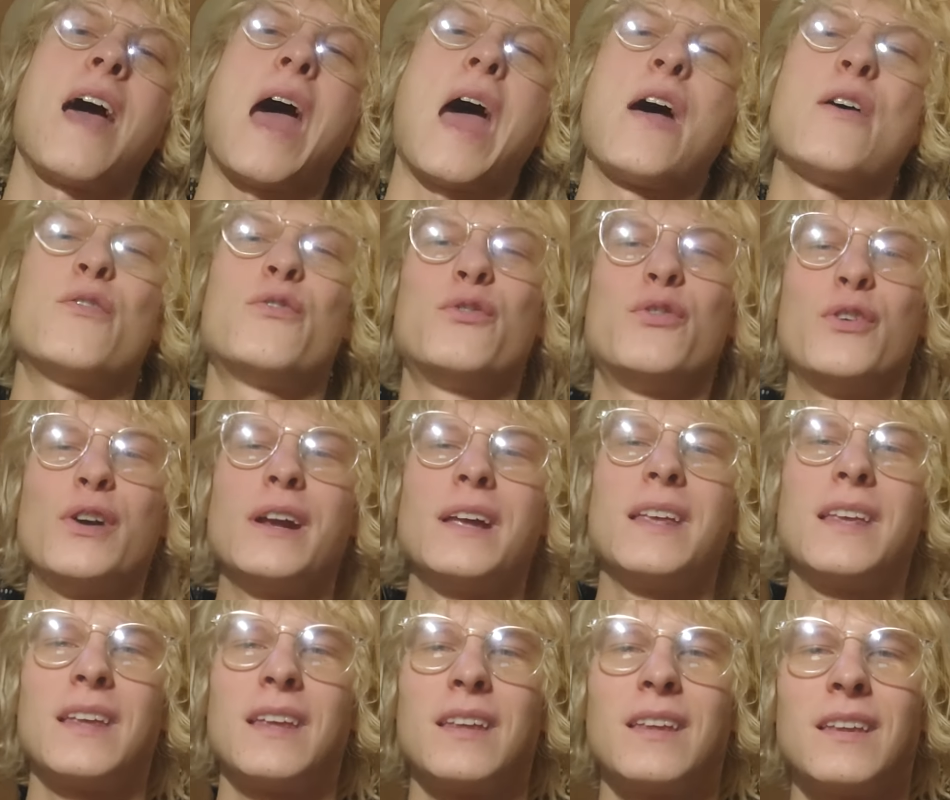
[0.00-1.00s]
a
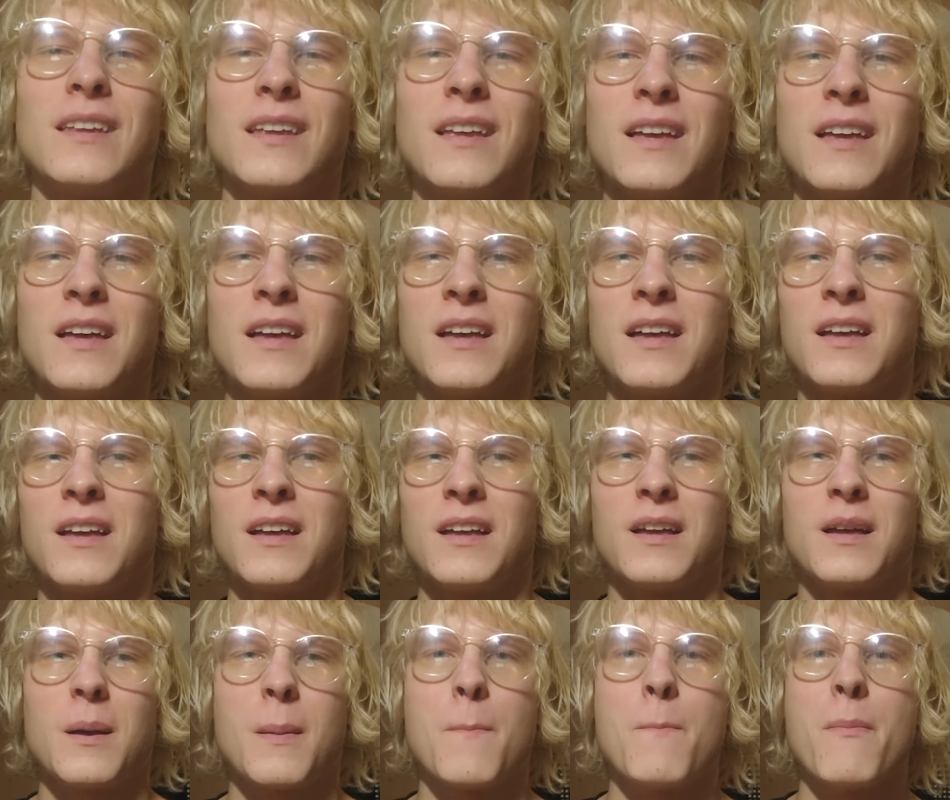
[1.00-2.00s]
freaking
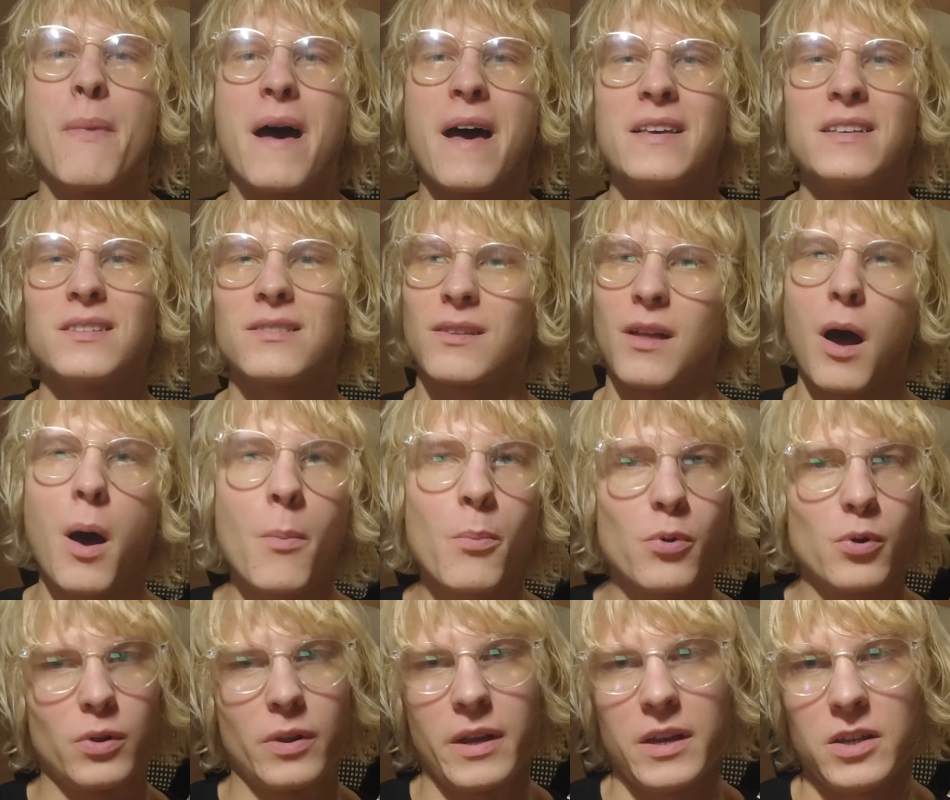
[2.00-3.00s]
messed
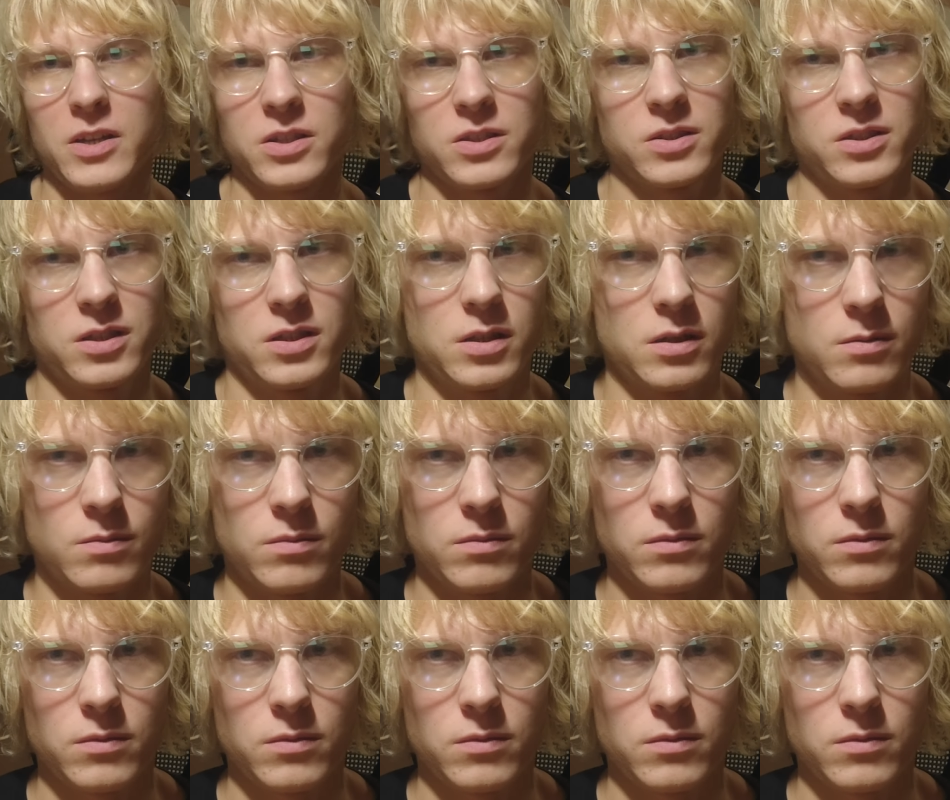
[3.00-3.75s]
up relationship.